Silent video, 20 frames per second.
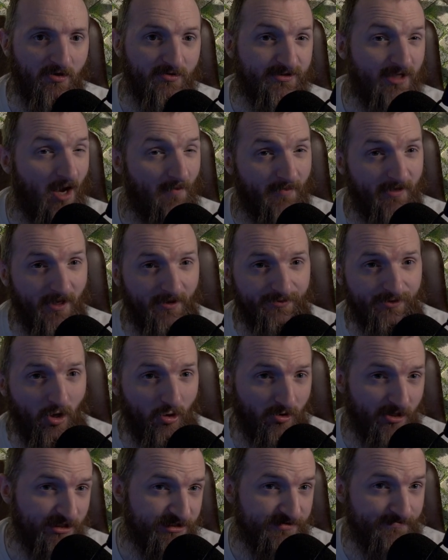top of the
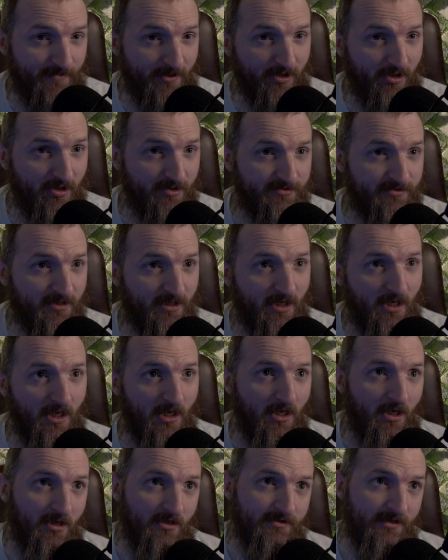30 spirit,
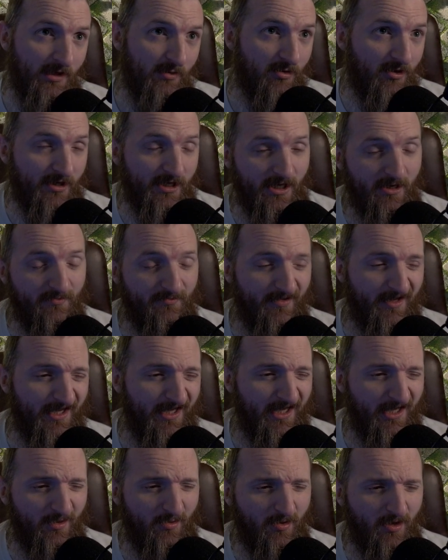that will give
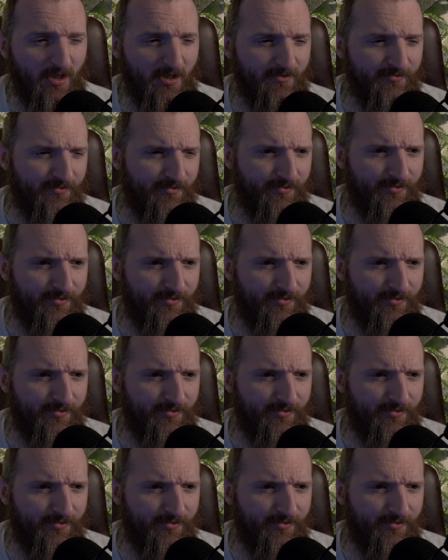me what,